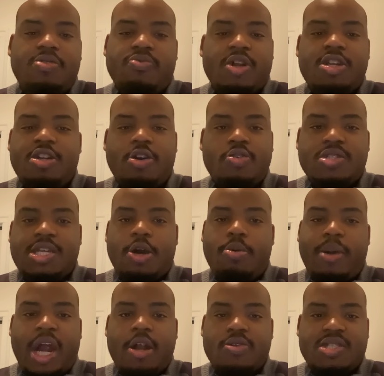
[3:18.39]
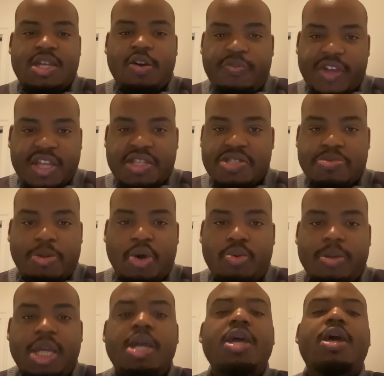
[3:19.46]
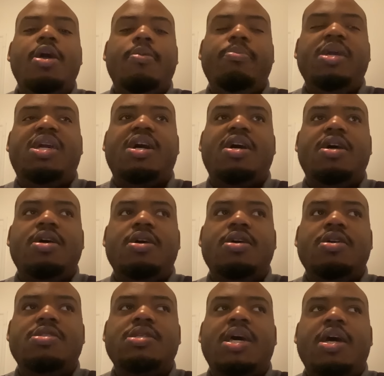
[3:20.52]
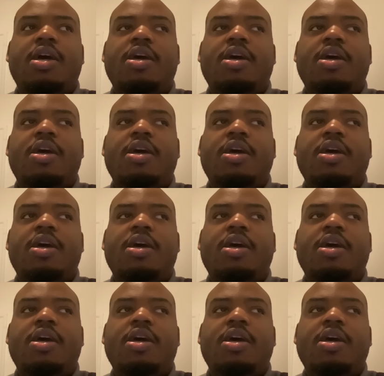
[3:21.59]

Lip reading: running the hotel by herself at this moment because